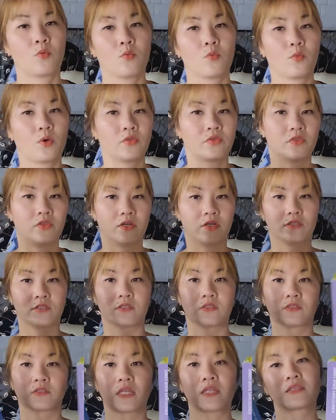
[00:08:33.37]
with
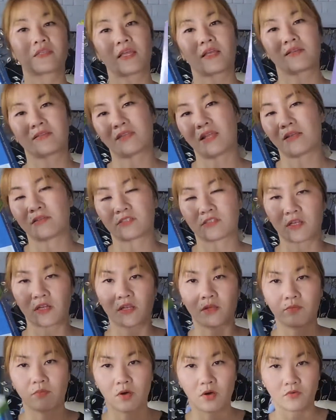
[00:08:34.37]
this. So they
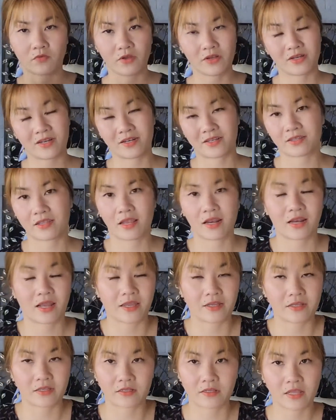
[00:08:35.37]
study both, and then they
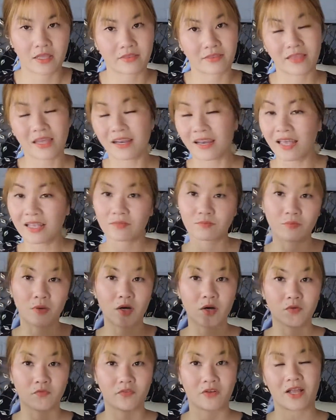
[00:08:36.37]
like
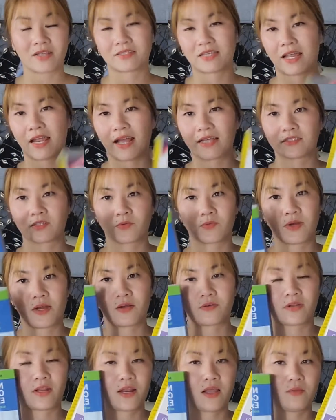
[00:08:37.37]
both, because I asked
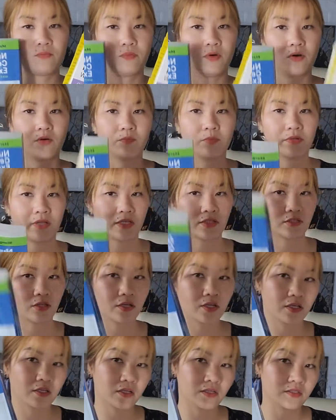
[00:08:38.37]
around, they like both, but they
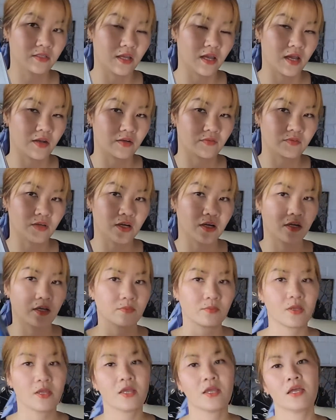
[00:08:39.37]
study this ahead of
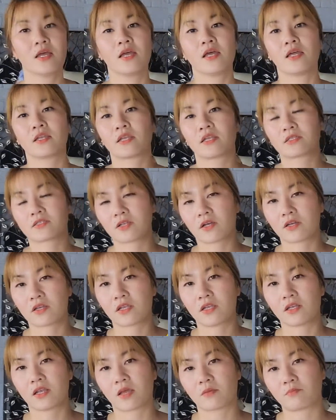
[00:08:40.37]
time, and they
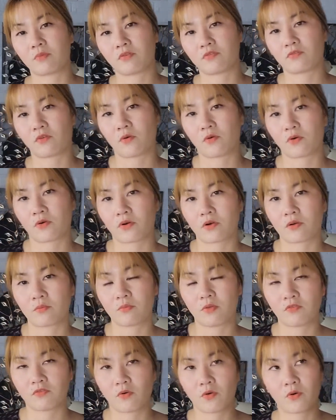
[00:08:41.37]
study like
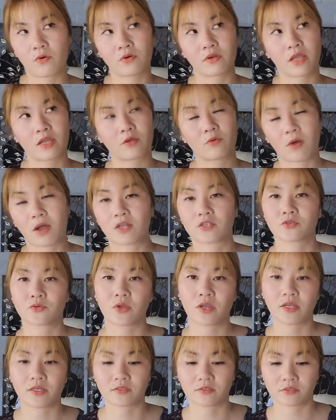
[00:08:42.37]
before they
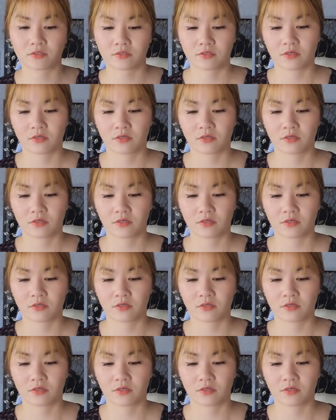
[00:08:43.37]
graduate.